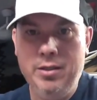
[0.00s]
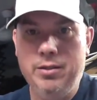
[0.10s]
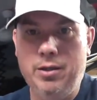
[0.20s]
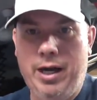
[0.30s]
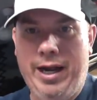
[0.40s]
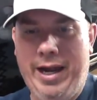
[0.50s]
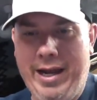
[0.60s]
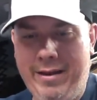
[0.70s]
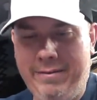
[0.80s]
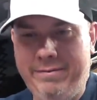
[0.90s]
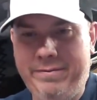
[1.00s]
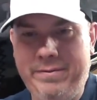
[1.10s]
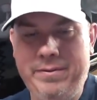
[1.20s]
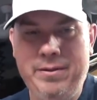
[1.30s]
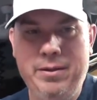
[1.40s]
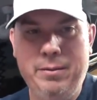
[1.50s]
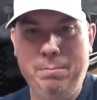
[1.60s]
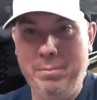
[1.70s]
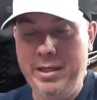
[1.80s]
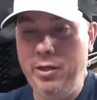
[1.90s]
They're half
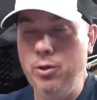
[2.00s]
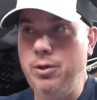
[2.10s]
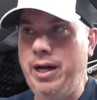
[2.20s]
beagle,